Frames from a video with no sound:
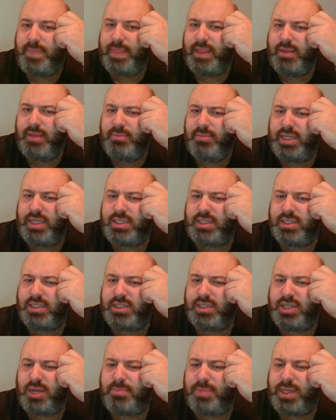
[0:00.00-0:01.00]
messed this
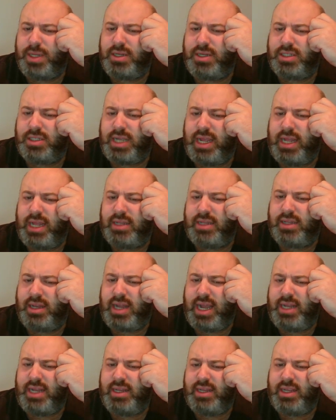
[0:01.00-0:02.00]
up because I had the
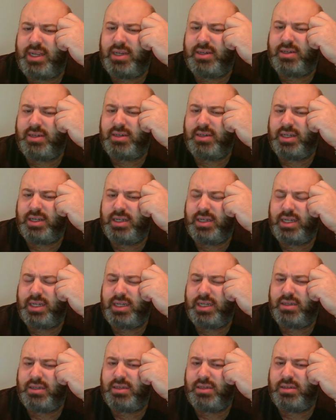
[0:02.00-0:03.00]
knight here, and
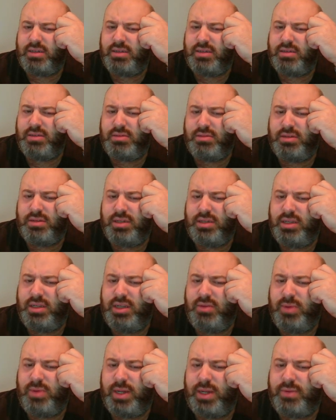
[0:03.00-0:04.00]
then
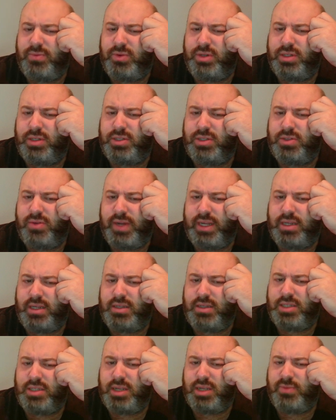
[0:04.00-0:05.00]
he went for the trick
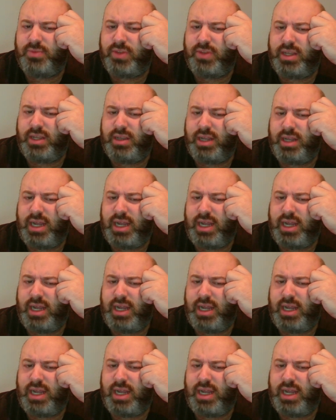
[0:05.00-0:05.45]
something.